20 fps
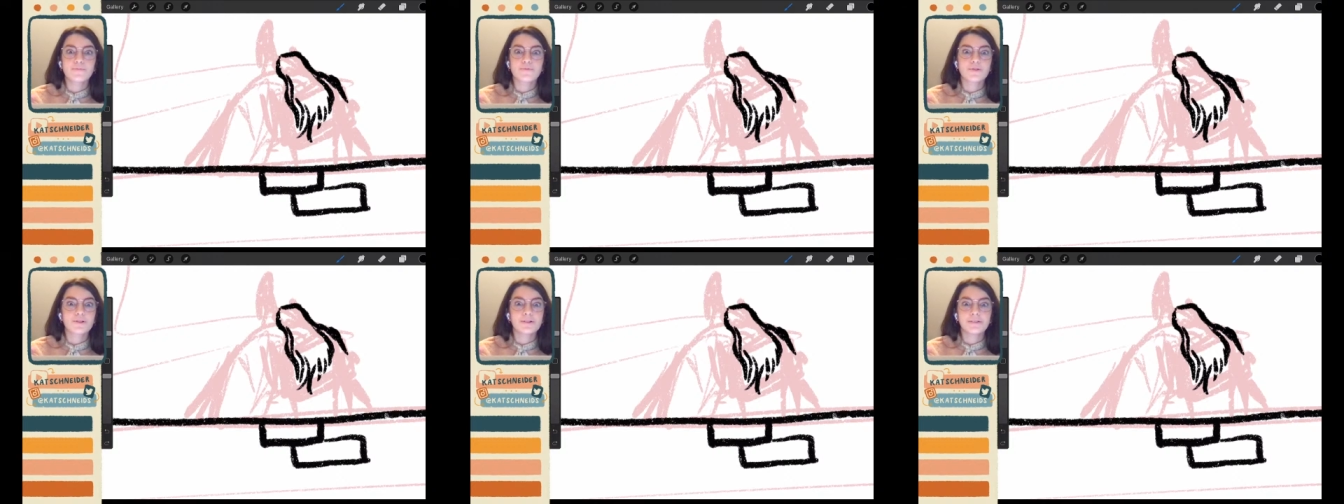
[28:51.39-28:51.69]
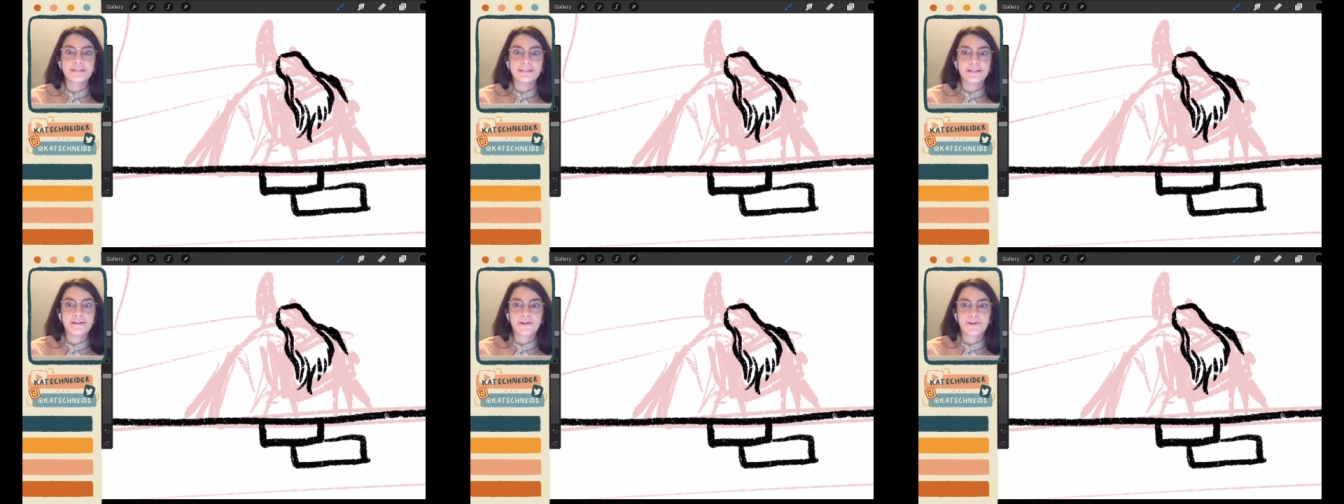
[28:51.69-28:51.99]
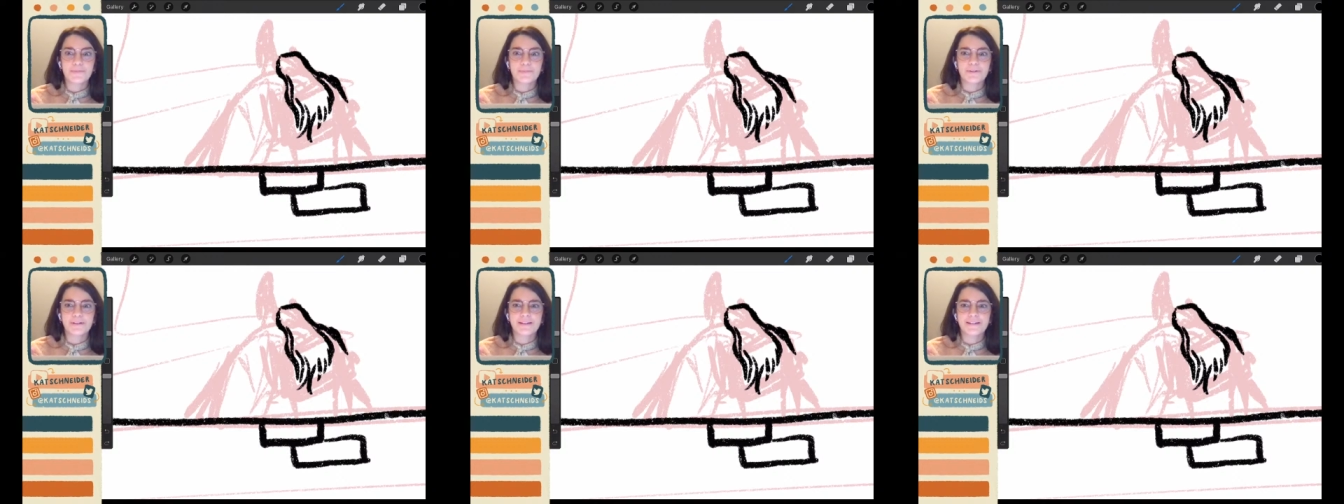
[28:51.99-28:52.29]
really
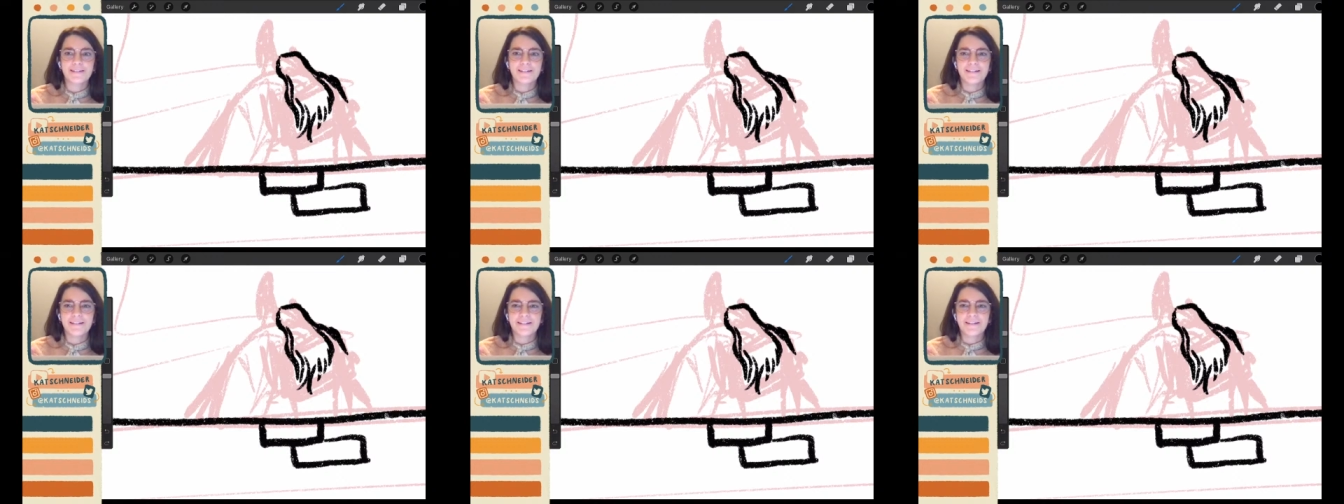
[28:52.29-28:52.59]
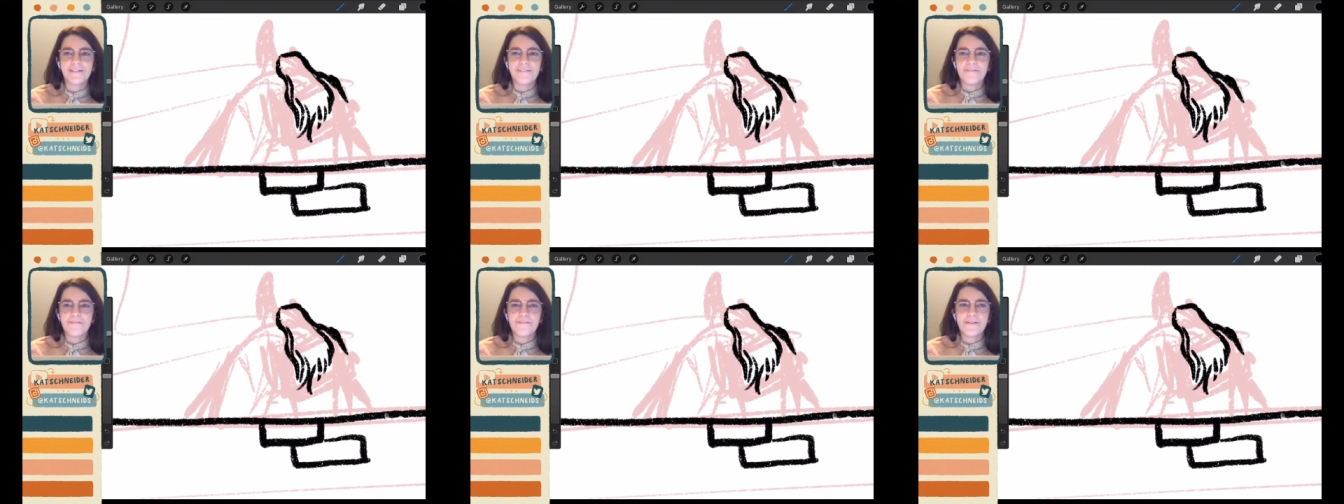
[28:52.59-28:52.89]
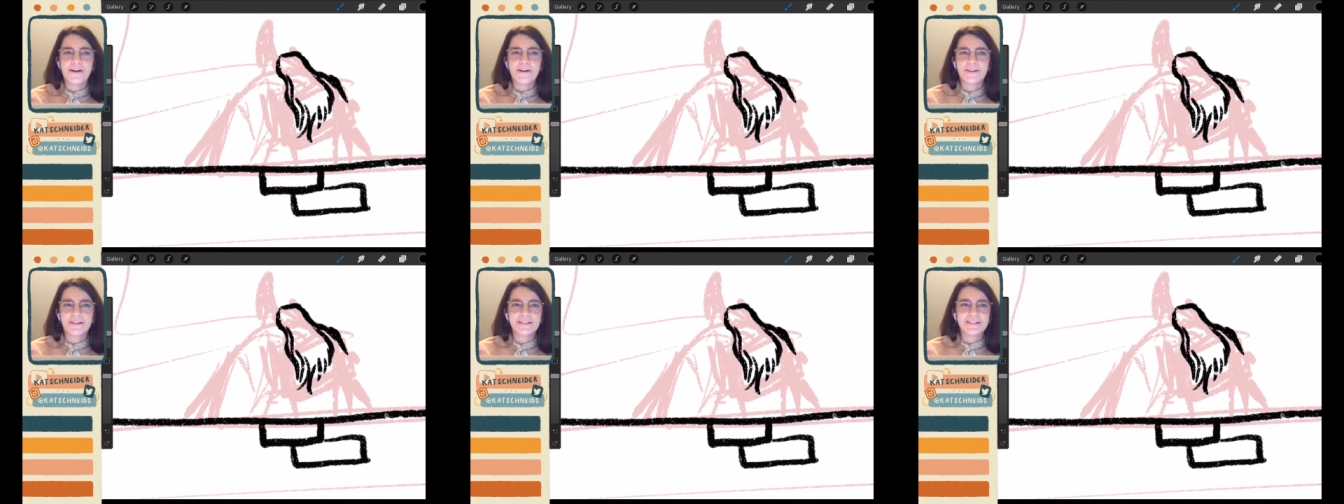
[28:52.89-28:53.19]
terribly. I got
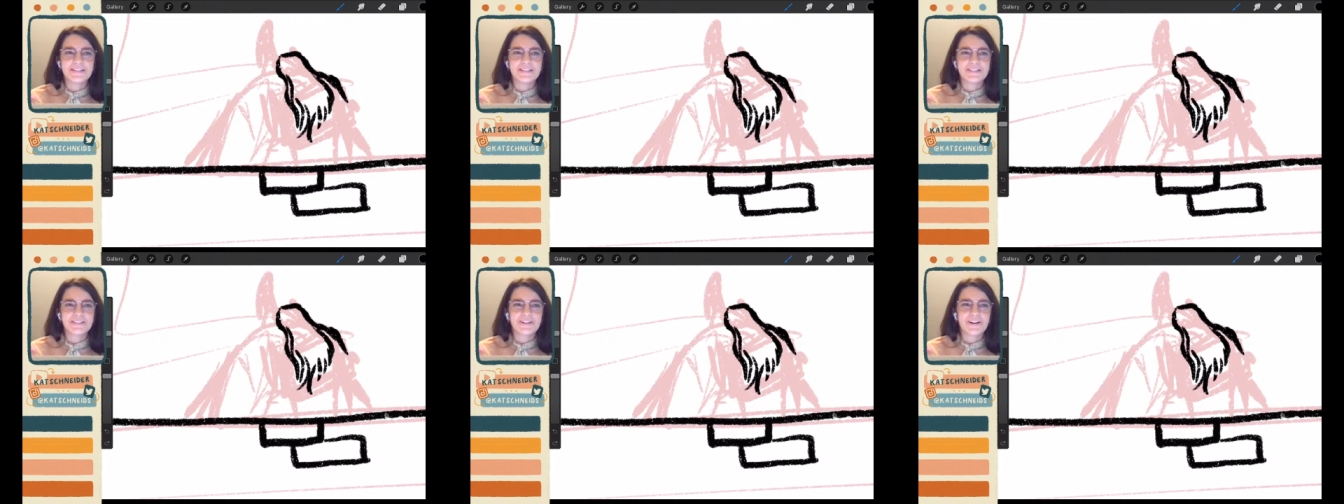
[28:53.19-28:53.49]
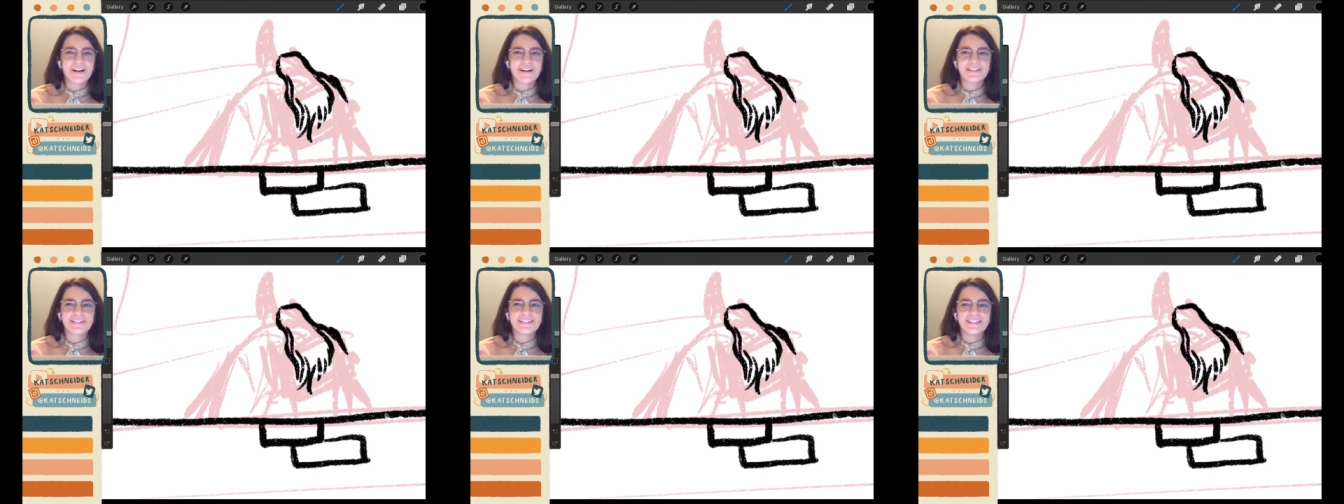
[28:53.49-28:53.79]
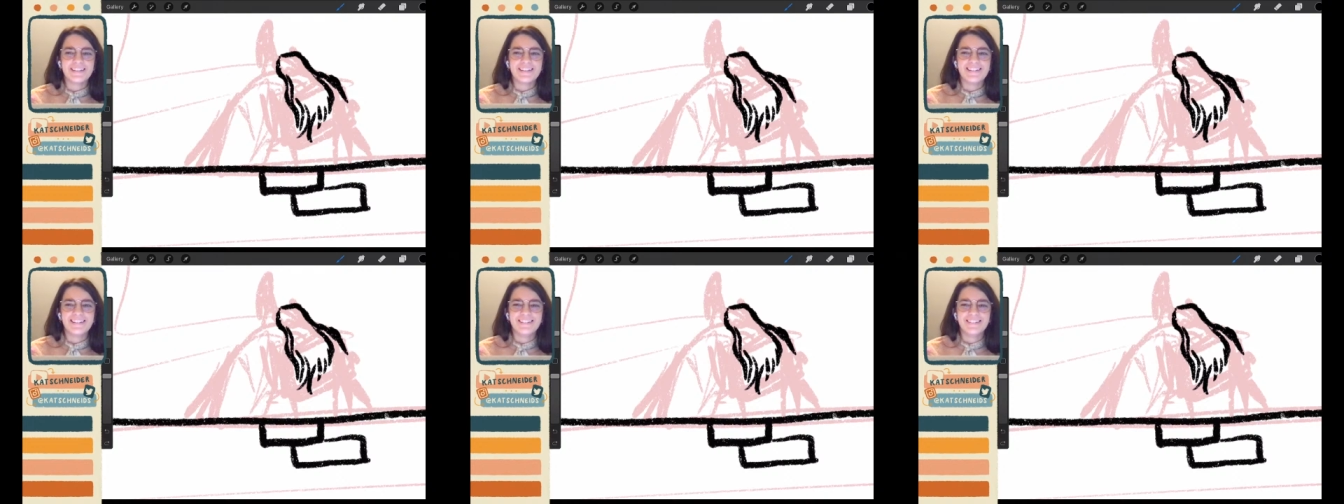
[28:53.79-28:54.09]
very
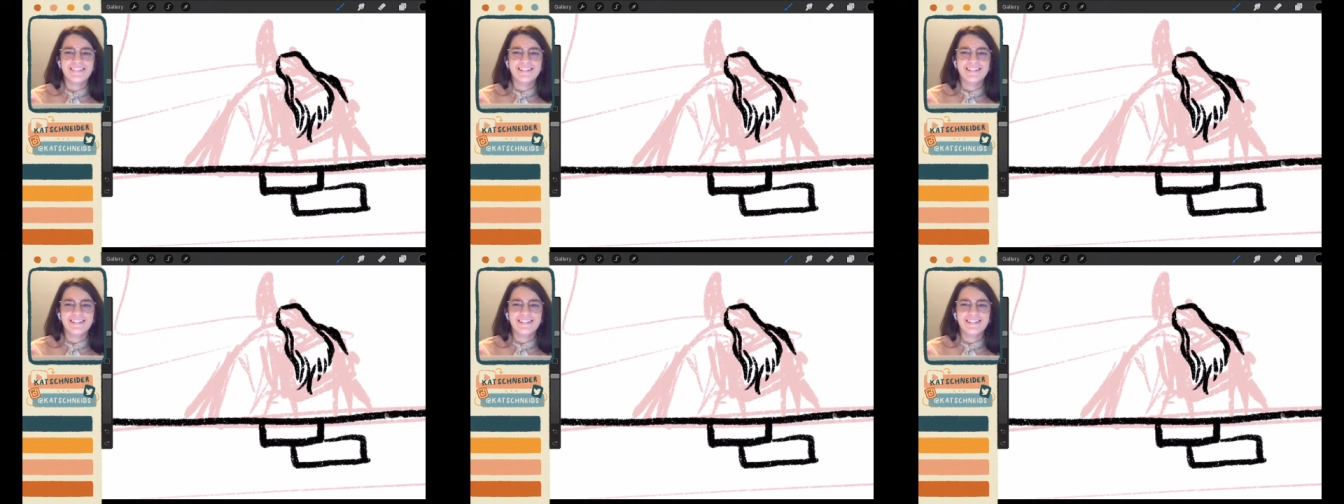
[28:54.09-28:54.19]
distracted.